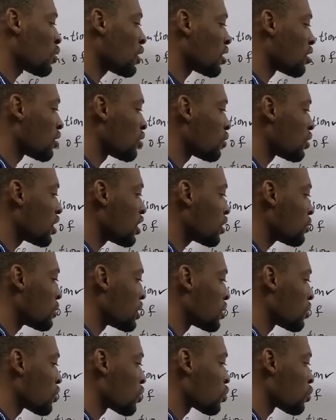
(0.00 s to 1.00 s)
one to get
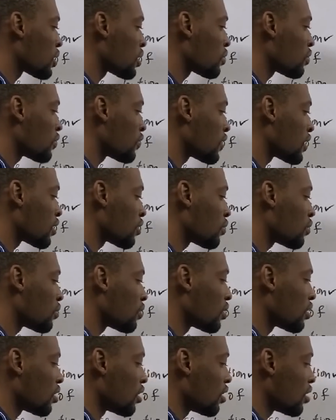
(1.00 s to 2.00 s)
minus one over two.
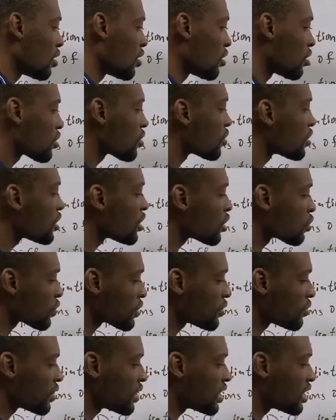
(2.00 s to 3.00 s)
So this is
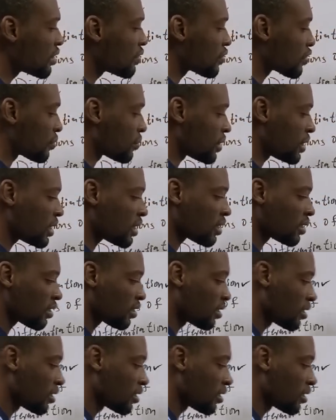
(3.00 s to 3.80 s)
what you get from here.